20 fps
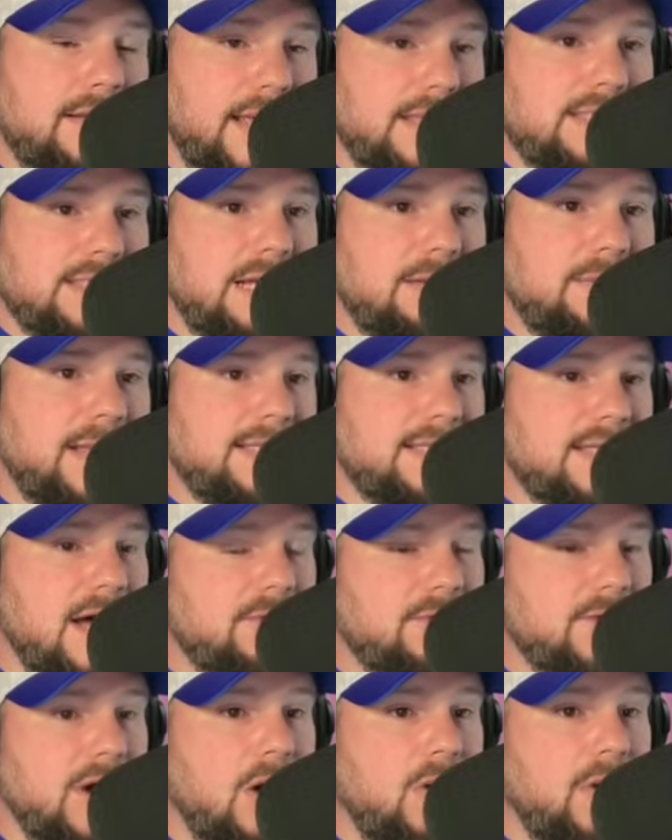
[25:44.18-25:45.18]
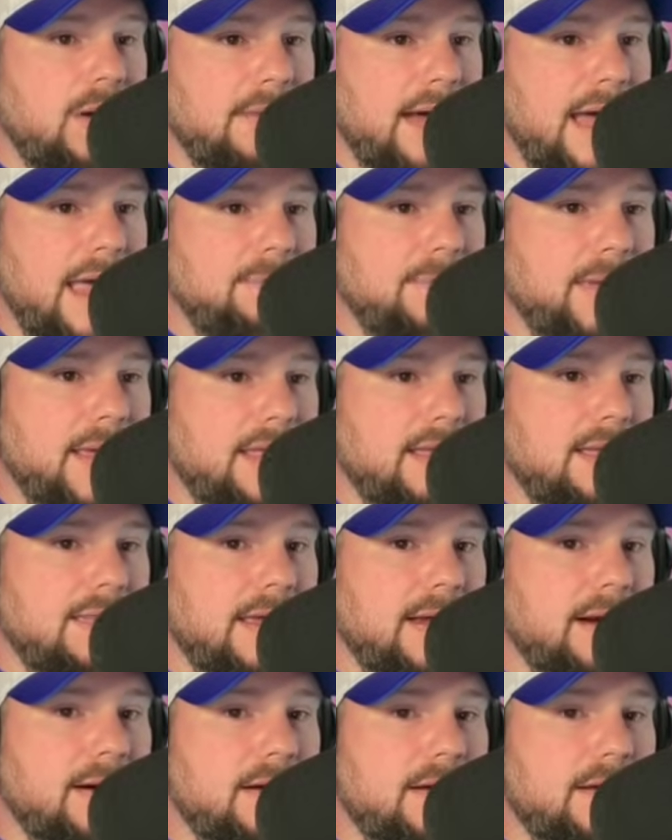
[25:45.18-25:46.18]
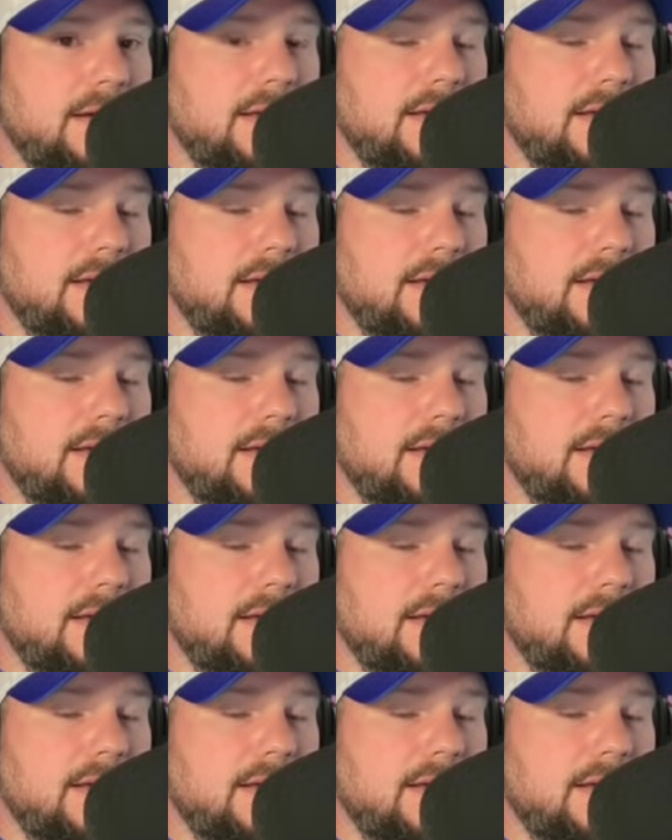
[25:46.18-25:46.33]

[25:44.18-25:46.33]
It's going to be a tough go, in my opinion, there.